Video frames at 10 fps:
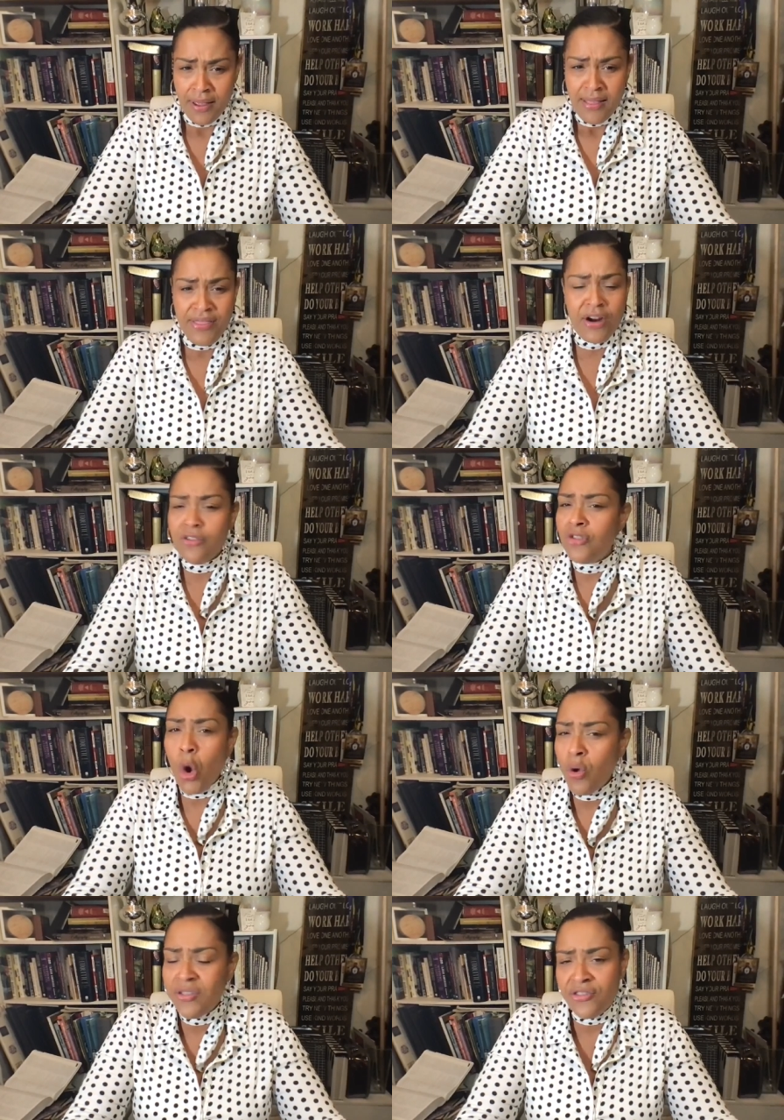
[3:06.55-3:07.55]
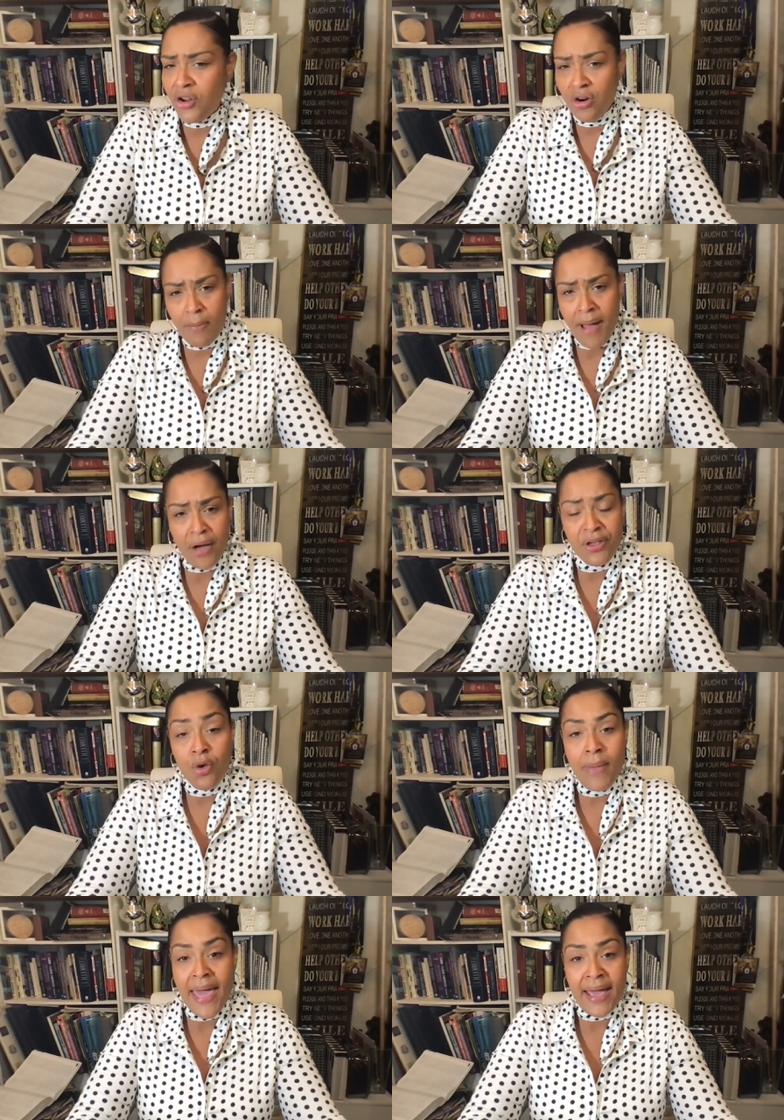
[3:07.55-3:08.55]
There's no concern about
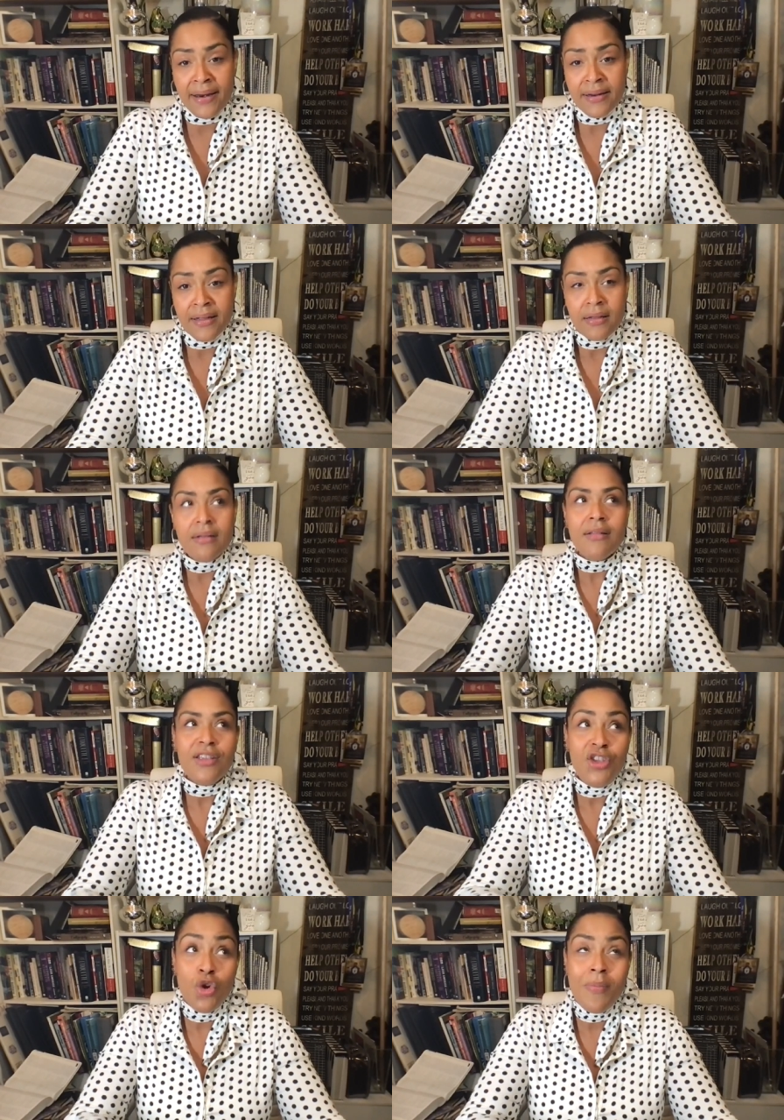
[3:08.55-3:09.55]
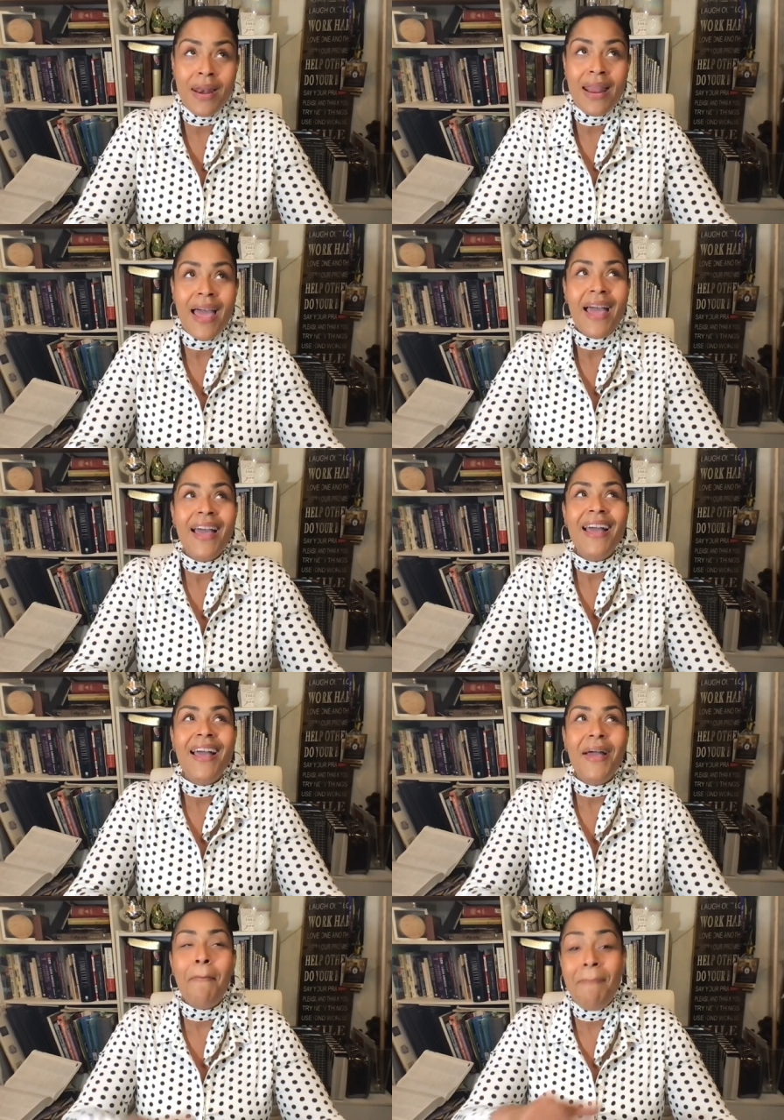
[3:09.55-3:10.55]
human, human
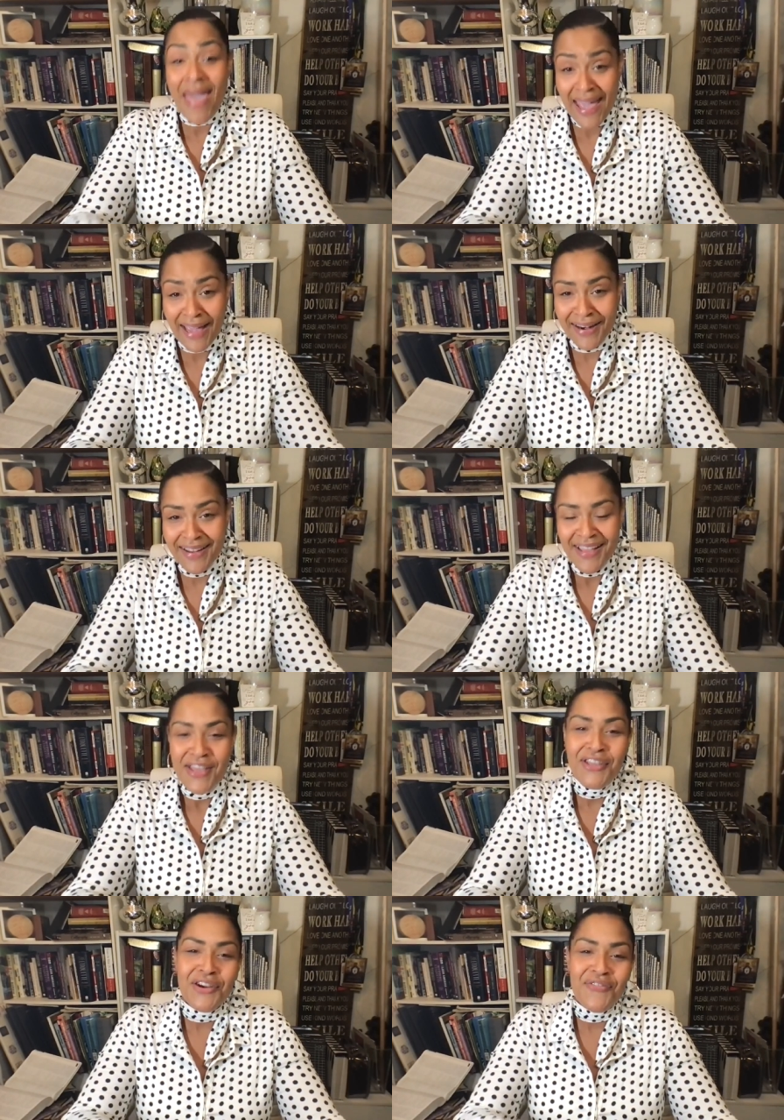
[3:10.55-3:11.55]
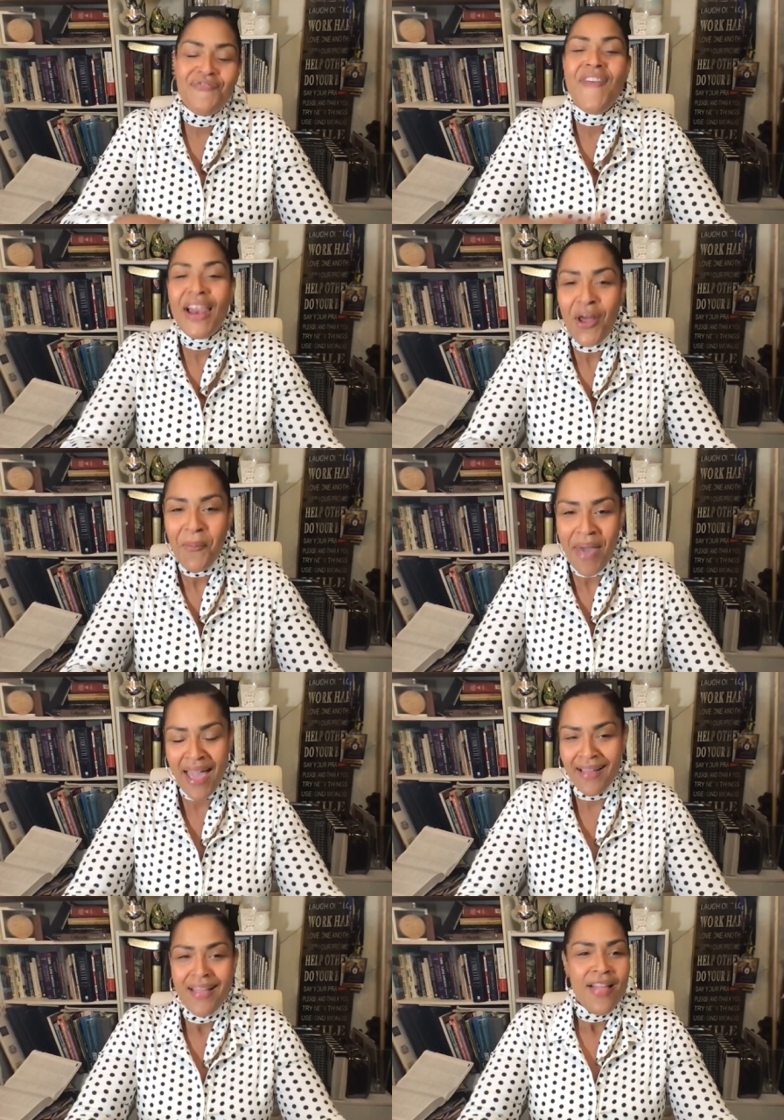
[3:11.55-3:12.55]
man, your fellow
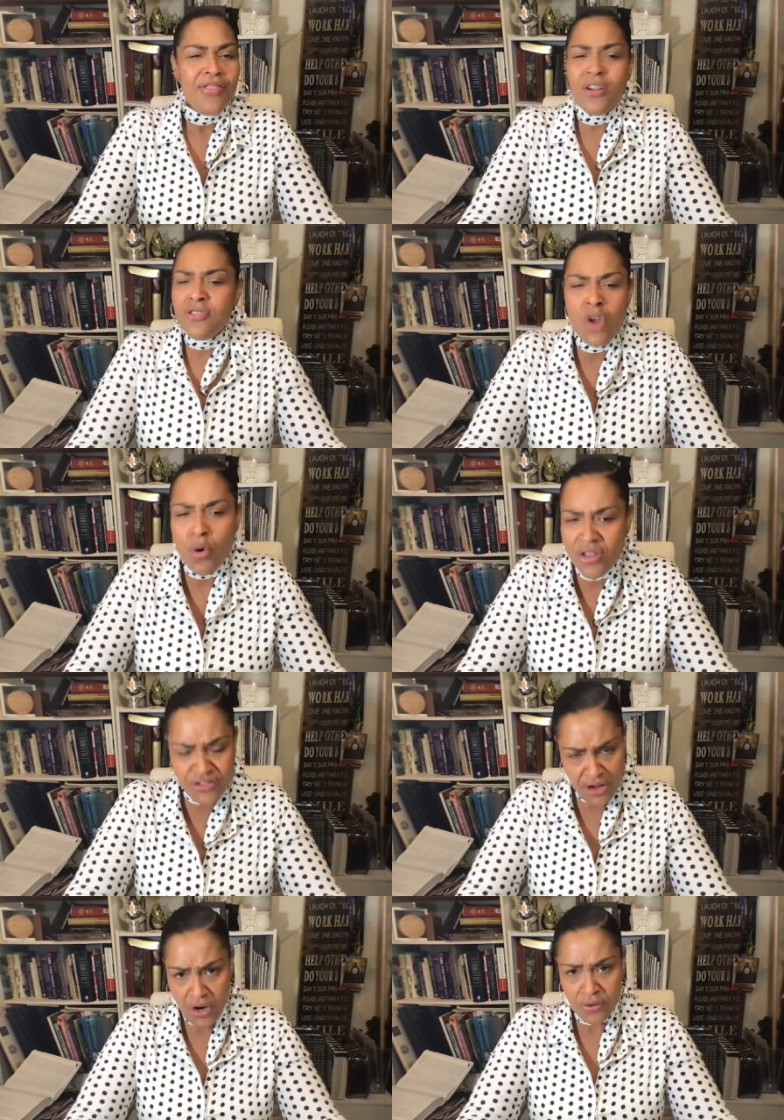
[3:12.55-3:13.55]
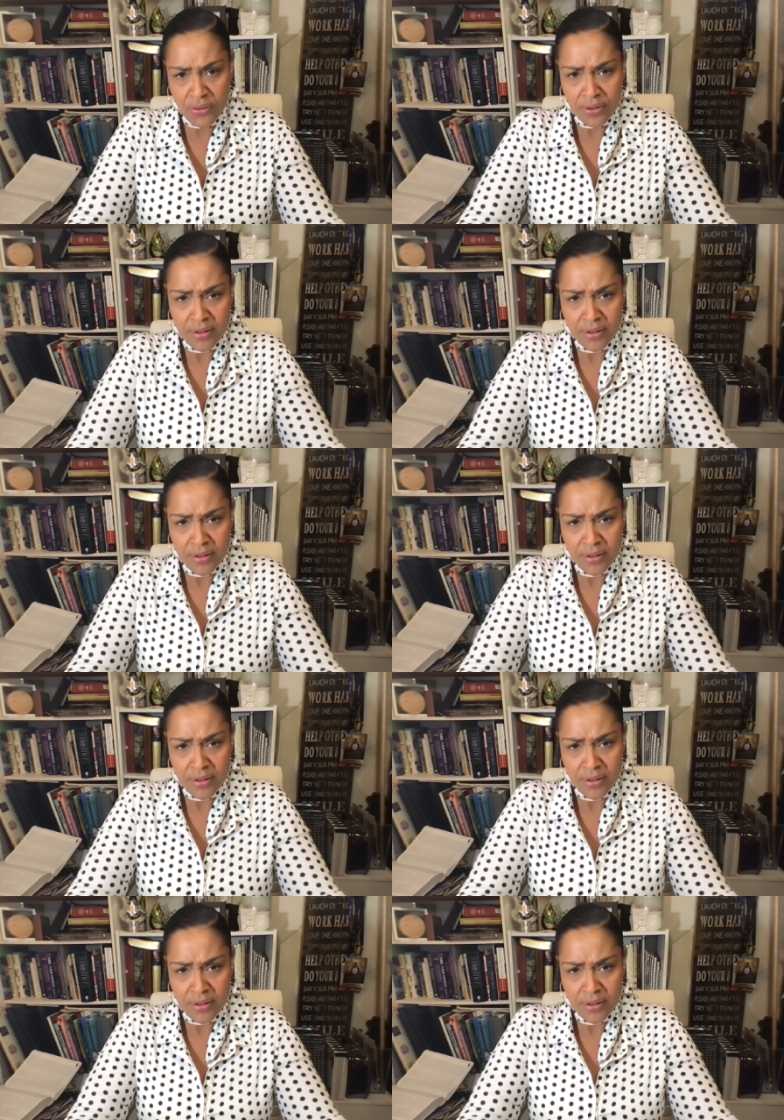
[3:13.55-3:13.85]
man. There's no concern.